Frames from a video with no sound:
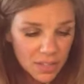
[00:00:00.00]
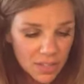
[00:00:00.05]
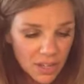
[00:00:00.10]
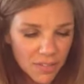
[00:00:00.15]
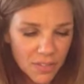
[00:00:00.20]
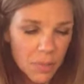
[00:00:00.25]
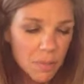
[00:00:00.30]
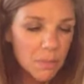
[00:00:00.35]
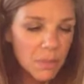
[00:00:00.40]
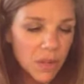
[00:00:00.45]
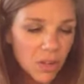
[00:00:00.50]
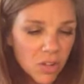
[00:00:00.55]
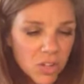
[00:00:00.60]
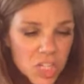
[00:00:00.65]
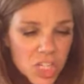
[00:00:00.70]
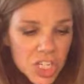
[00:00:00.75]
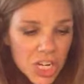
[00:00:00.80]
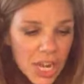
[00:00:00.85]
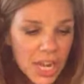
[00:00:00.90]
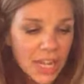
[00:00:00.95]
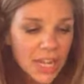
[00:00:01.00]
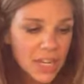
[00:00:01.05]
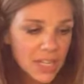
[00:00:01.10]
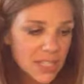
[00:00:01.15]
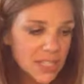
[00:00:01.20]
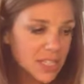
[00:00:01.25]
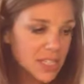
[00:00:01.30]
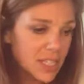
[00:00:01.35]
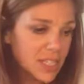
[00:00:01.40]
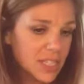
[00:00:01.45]
of a milkshake
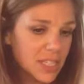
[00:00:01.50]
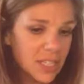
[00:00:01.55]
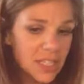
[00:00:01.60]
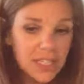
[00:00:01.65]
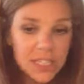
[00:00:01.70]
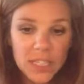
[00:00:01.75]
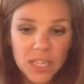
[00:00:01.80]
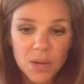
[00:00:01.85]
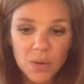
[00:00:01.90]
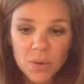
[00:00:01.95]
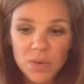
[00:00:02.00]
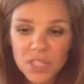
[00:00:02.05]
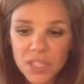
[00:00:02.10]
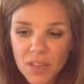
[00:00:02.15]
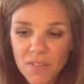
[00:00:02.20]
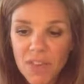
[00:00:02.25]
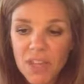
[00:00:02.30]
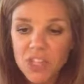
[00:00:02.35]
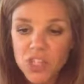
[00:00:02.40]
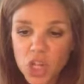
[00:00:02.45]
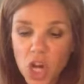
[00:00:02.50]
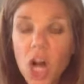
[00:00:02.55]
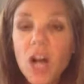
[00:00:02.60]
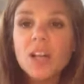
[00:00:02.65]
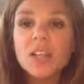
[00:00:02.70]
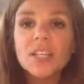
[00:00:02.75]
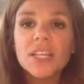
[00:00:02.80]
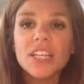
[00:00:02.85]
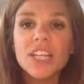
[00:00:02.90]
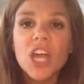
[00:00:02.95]
consistency. It was of a
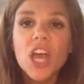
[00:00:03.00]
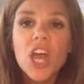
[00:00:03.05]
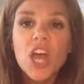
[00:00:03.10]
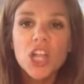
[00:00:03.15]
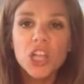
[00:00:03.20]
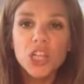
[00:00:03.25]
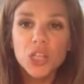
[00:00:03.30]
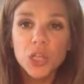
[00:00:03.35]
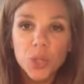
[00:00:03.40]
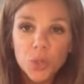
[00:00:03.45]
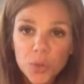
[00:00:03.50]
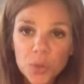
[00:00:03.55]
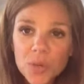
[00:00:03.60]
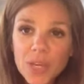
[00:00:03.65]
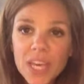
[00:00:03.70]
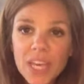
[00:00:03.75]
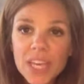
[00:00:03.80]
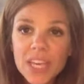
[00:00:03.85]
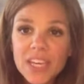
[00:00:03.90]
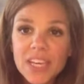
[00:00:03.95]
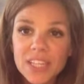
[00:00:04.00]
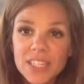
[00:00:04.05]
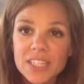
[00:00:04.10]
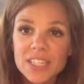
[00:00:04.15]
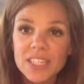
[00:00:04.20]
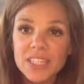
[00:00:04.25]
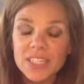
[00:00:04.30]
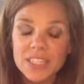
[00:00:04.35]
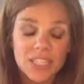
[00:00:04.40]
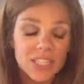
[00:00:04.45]
chocolate loogie
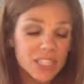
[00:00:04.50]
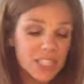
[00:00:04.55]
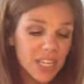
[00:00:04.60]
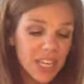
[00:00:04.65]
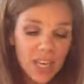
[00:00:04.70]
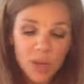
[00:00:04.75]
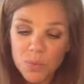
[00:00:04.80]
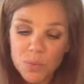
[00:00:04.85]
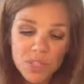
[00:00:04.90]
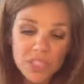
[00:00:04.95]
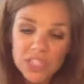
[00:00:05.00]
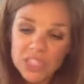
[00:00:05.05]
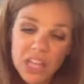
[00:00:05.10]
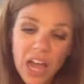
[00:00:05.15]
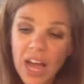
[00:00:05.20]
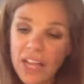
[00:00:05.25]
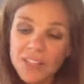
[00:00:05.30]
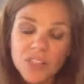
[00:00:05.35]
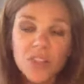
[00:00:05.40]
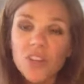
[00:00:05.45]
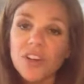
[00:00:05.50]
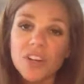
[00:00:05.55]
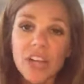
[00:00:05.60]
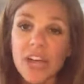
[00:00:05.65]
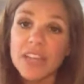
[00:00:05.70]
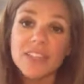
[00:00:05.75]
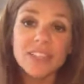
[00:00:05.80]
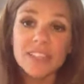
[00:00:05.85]
consistency. It was not good. I